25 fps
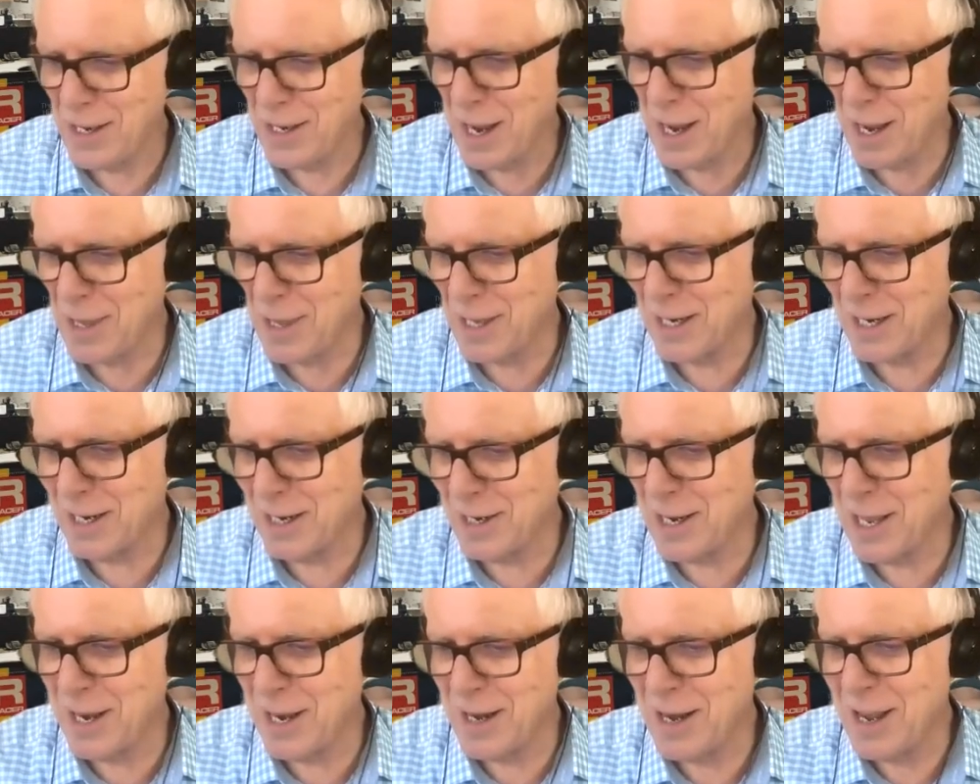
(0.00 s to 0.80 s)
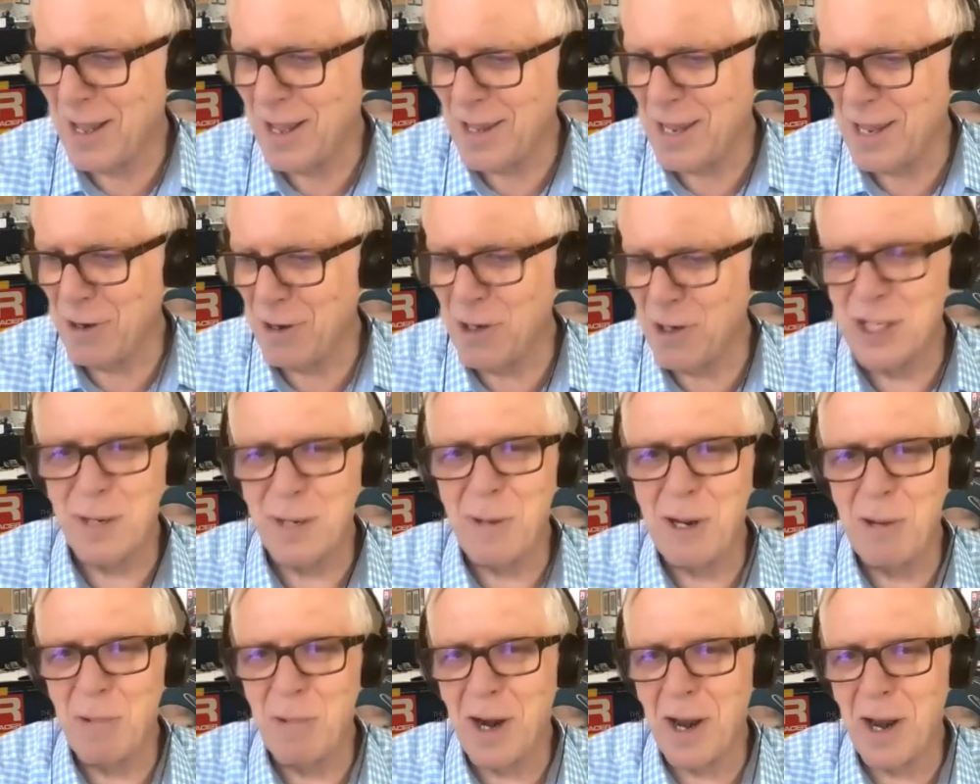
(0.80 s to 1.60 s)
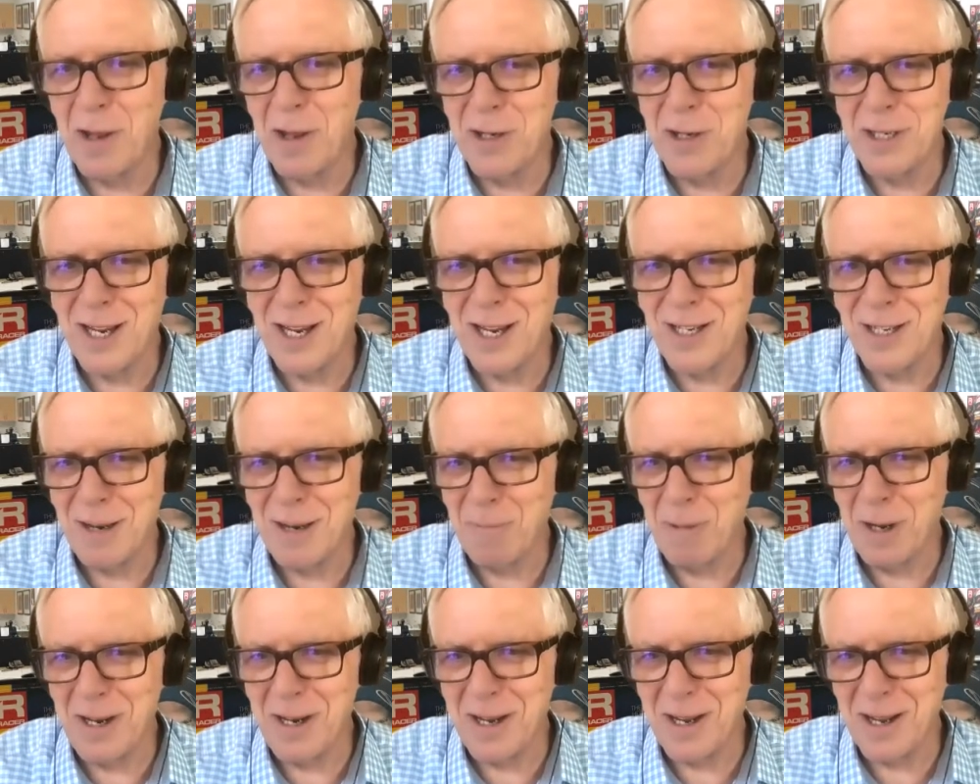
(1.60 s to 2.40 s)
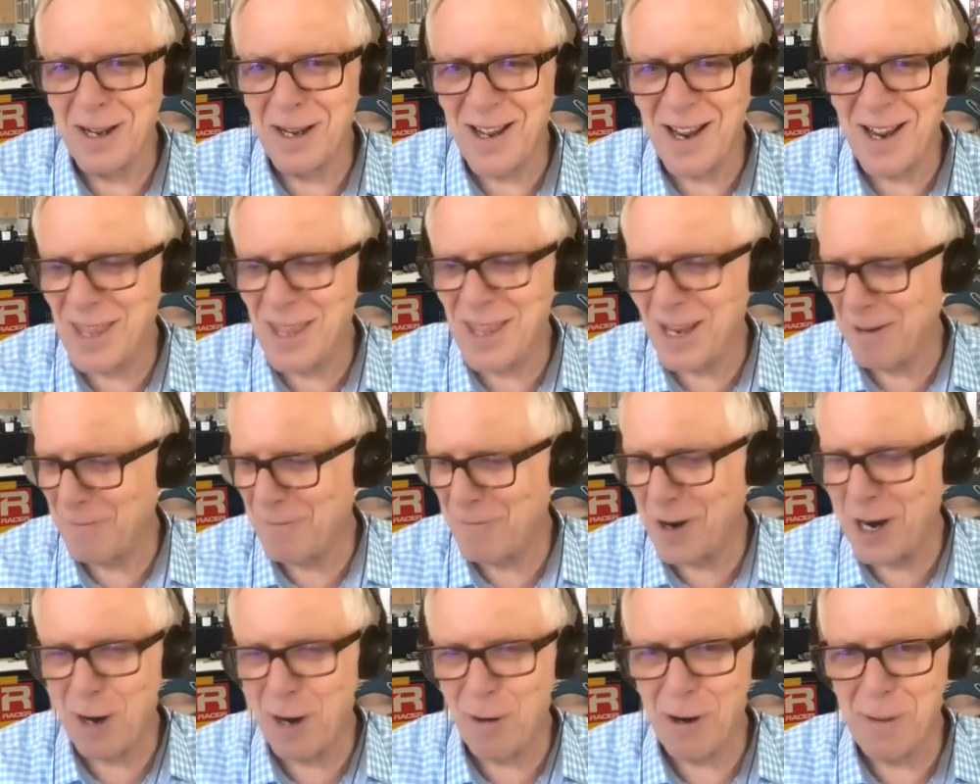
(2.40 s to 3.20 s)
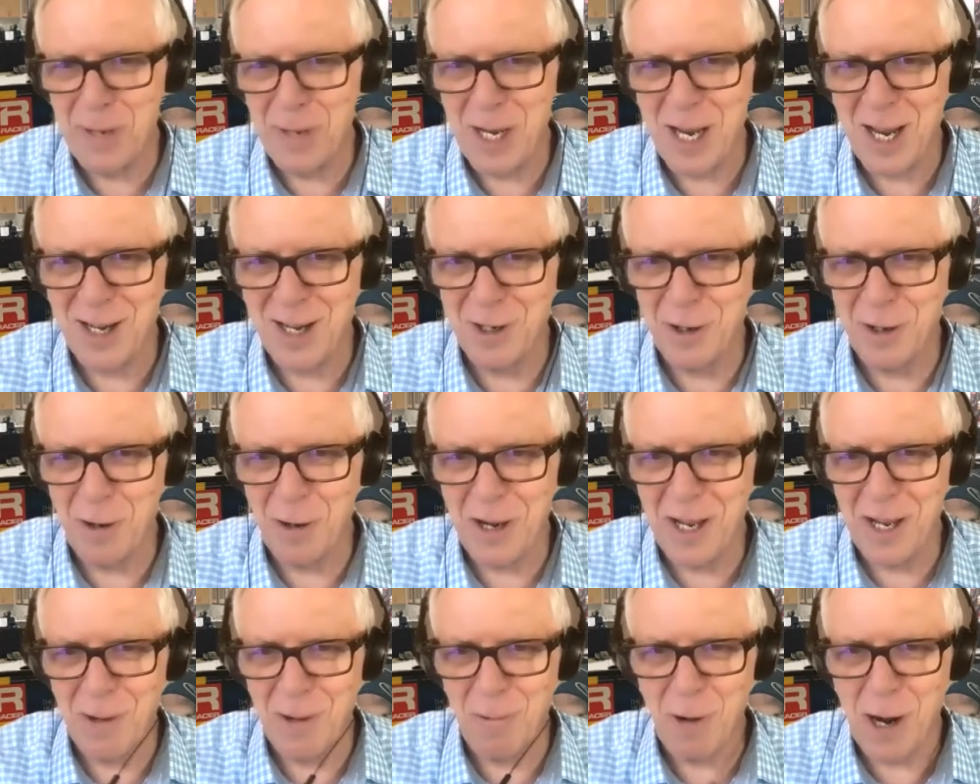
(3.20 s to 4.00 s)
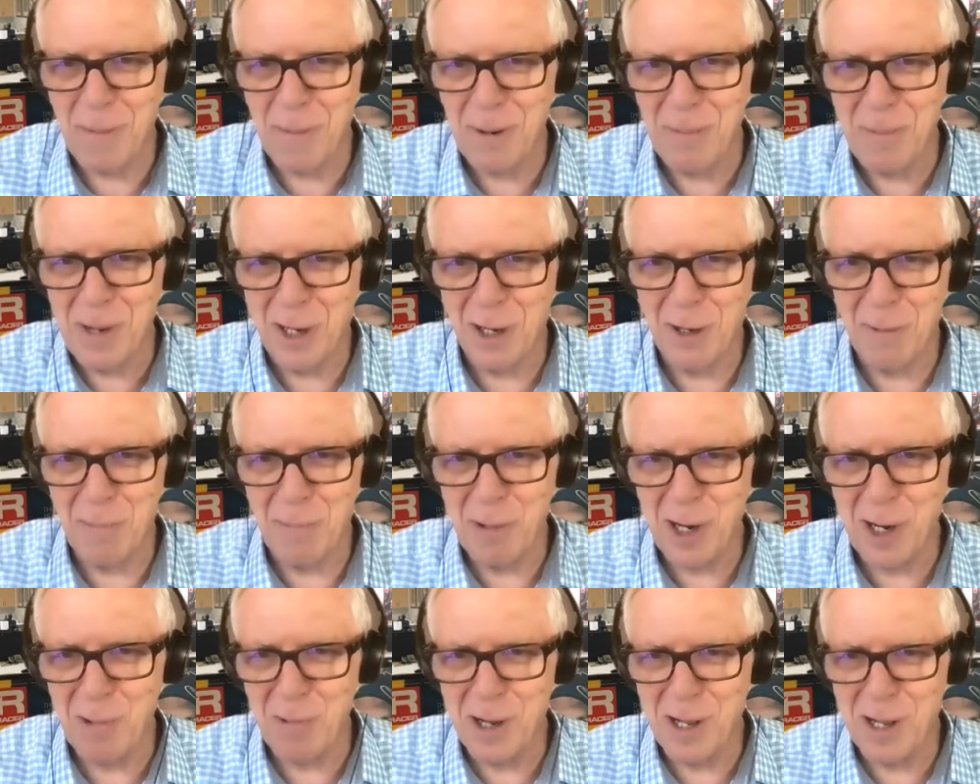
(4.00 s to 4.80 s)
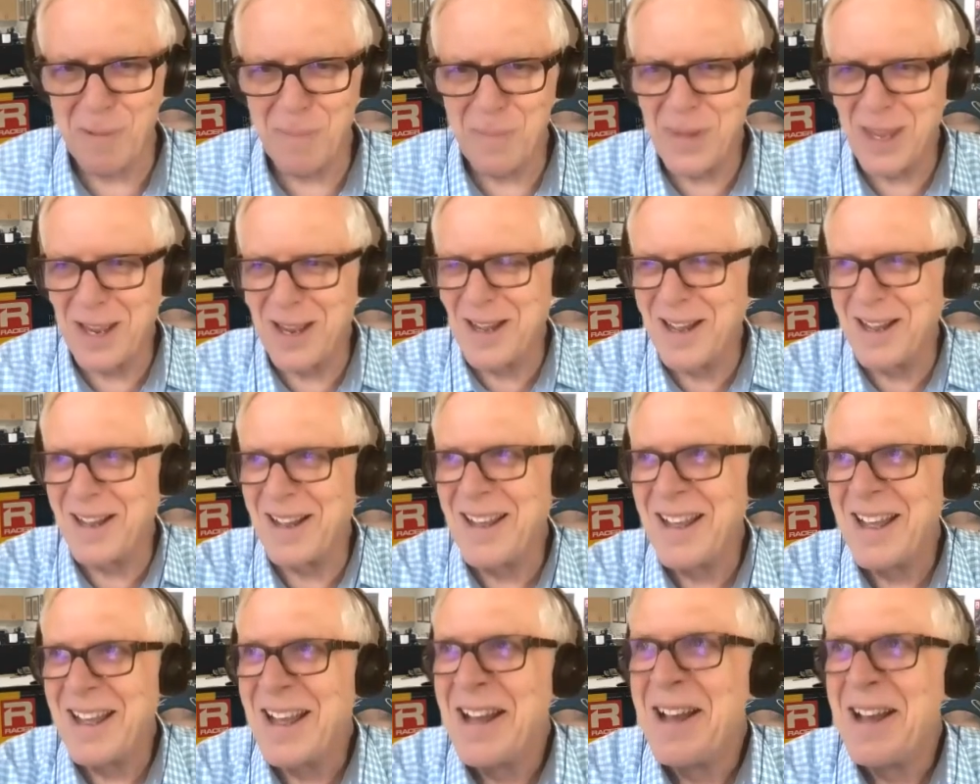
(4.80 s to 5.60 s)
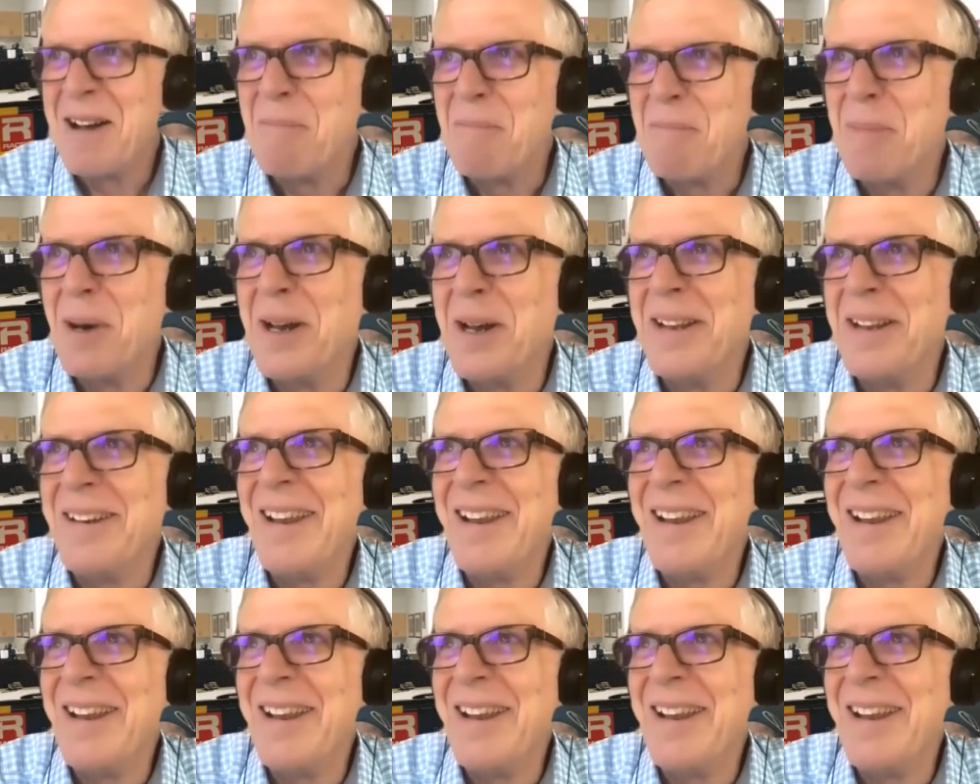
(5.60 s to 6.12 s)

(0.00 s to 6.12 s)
I think that used to be one of those things that would, I think, fire up Dan Gurney and Robin Miller pretty well. But